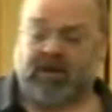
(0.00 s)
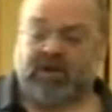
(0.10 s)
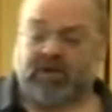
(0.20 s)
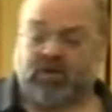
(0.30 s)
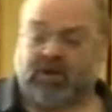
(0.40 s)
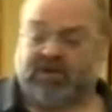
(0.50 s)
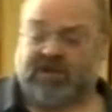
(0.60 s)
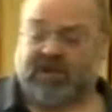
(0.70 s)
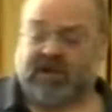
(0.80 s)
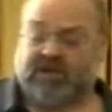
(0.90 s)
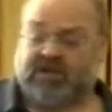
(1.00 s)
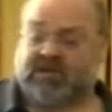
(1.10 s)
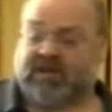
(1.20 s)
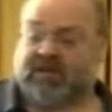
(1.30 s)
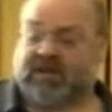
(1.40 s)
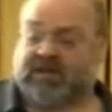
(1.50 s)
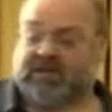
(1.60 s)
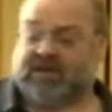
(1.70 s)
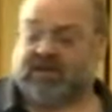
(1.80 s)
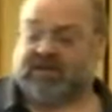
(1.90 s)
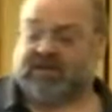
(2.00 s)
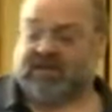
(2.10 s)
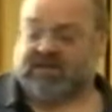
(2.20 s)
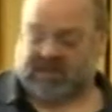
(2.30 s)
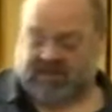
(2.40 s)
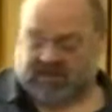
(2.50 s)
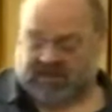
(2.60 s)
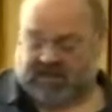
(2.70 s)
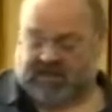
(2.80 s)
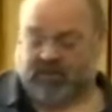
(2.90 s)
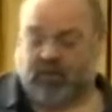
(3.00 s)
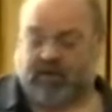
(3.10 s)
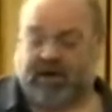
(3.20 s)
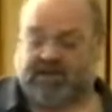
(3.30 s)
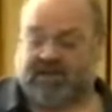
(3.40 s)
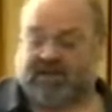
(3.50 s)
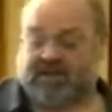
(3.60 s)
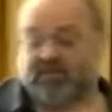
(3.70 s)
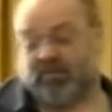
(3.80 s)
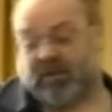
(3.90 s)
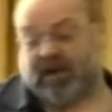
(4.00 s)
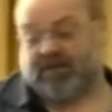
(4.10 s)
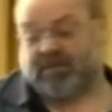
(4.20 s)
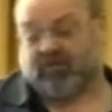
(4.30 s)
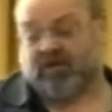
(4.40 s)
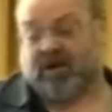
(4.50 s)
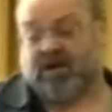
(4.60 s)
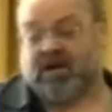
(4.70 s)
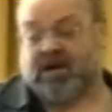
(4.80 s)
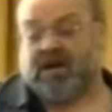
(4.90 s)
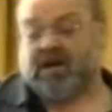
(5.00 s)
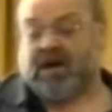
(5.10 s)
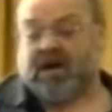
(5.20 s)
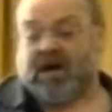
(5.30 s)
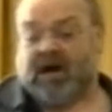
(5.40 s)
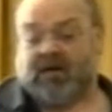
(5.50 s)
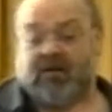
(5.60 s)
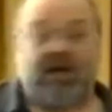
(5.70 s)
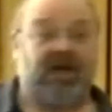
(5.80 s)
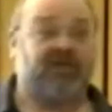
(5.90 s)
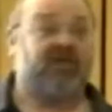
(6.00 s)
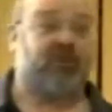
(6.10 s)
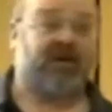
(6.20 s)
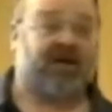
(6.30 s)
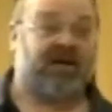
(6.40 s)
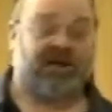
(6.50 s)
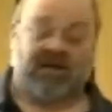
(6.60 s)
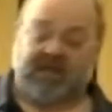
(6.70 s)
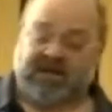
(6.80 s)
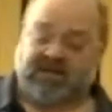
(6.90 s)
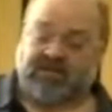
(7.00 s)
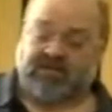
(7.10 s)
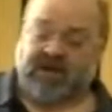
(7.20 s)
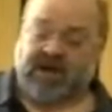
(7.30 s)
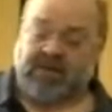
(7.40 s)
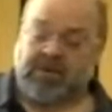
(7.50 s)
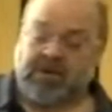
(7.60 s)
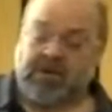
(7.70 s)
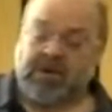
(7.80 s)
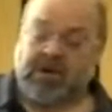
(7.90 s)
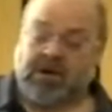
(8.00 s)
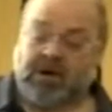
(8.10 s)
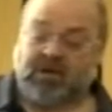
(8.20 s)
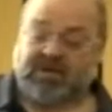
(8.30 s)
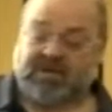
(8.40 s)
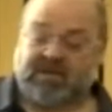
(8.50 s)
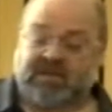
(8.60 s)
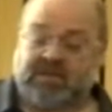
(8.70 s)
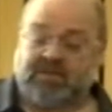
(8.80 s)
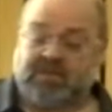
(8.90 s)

quad Xeons, so it sees 64 processors with hyper-threading. We've got 128 gigabytes of RAM on the system.